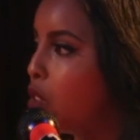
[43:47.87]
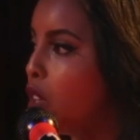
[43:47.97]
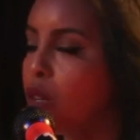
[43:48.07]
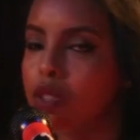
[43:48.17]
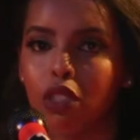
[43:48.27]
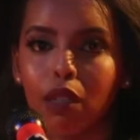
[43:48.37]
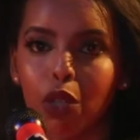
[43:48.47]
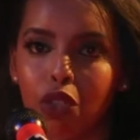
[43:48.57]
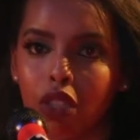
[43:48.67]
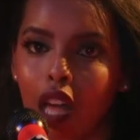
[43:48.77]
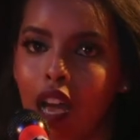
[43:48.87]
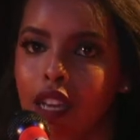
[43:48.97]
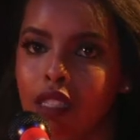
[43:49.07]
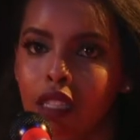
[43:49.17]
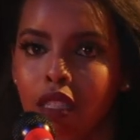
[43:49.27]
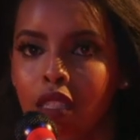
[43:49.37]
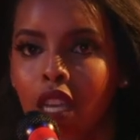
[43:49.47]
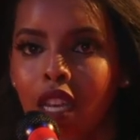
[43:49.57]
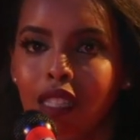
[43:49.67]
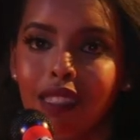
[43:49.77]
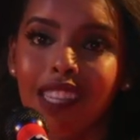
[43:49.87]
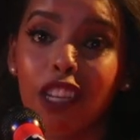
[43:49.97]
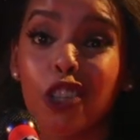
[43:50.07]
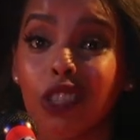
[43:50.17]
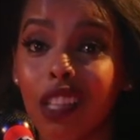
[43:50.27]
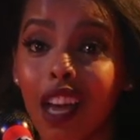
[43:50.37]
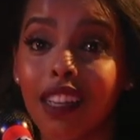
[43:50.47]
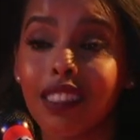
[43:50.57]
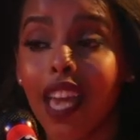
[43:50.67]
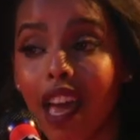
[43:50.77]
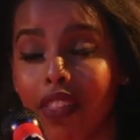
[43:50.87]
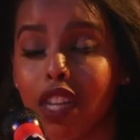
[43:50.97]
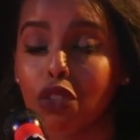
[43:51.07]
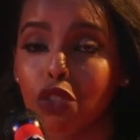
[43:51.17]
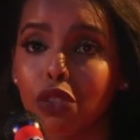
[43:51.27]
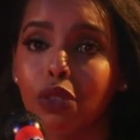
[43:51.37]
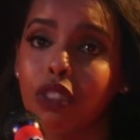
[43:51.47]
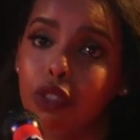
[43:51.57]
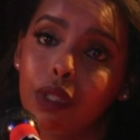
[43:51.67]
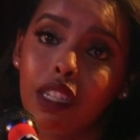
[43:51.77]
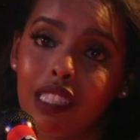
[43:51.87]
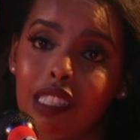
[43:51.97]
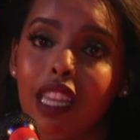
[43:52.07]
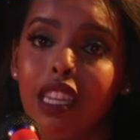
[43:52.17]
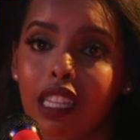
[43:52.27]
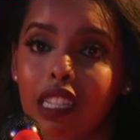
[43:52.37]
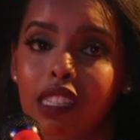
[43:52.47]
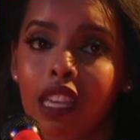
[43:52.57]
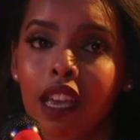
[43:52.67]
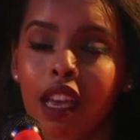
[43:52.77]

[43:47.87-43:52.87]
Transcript: You know, it's commercialized, it's sensationalized. Yeah, that is true. To an extent, it is.